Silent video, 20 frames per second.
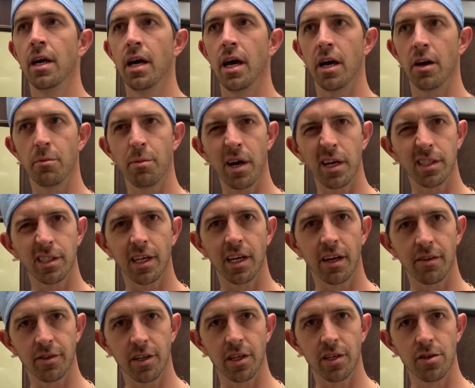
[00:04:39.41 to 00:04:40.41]
And our body's gonna
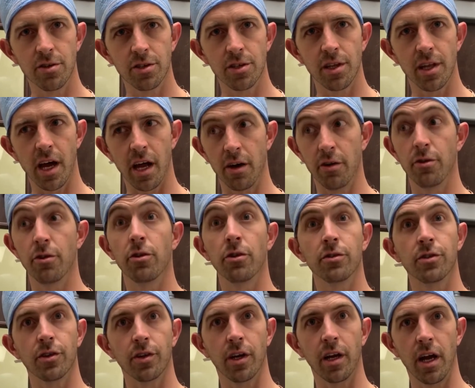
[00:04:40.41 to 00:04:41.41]
have to get used to that. Our
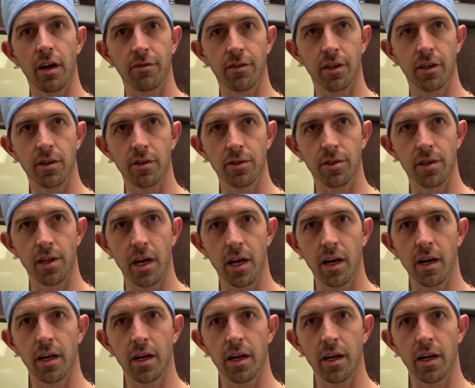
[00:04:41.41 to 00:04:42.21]
nerves are gonna have to get used to that.